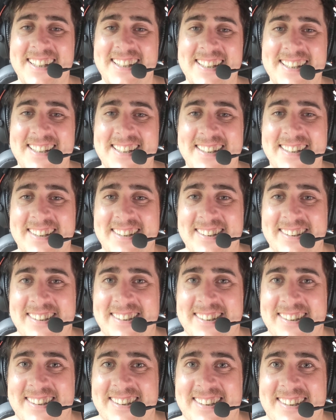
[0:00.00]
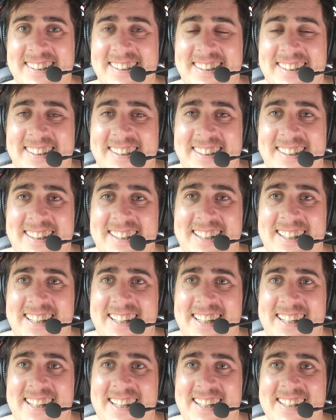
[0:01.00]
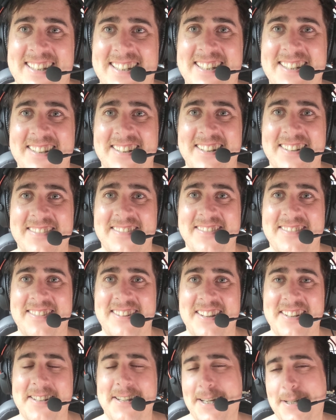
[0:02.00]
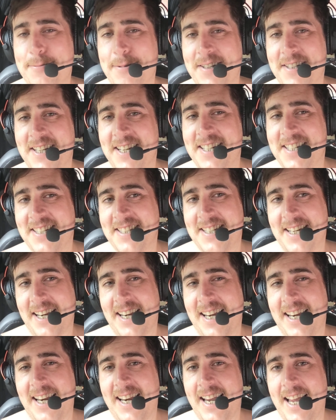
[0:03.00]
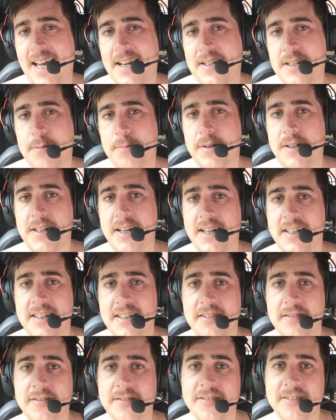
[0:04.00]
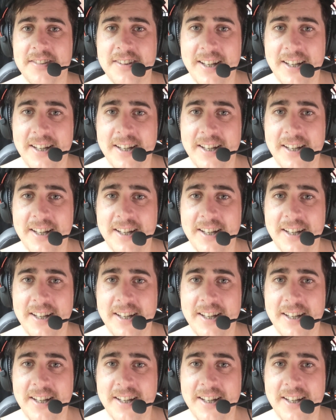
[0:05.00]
So it's sort of, those expectations are counterproductive.